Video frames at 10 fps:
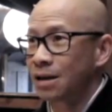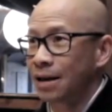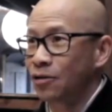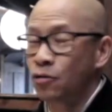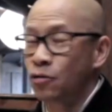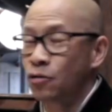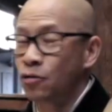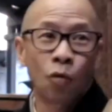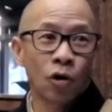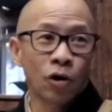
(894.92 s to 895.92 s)
Shea
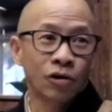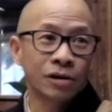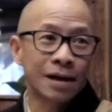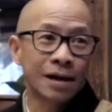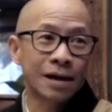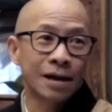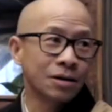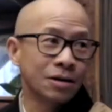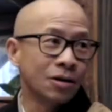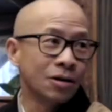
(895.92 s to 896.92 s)
clan, who is a
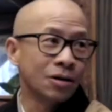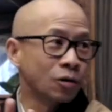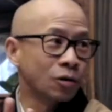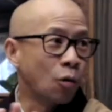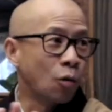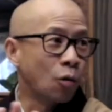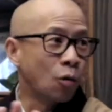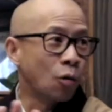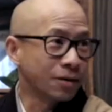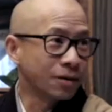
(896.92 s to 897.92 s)
warrior class,
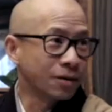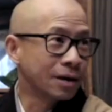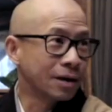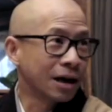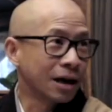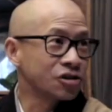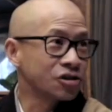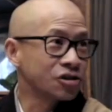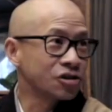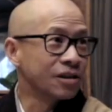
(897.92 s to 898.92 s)
would wipe
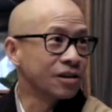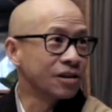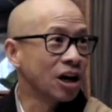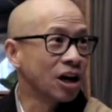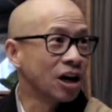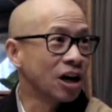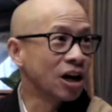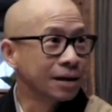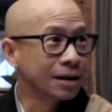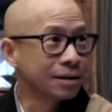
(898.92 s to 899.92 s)
out actually
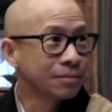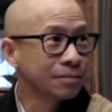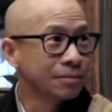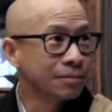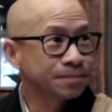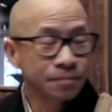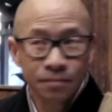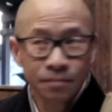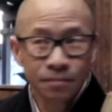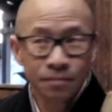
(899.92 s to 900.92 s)
the Shakya
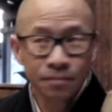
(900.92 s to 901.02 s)
clan